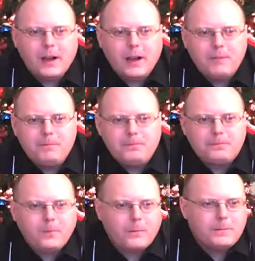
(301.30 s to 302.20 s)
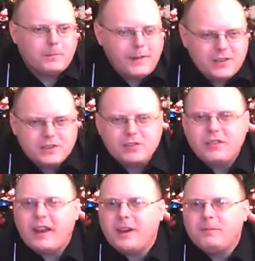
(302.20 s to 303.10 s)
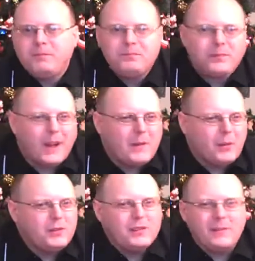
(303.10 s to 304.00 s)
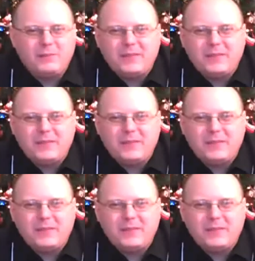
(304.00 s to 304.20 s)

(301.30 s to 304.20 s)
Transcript: Um, the peaches are there. I'm not really.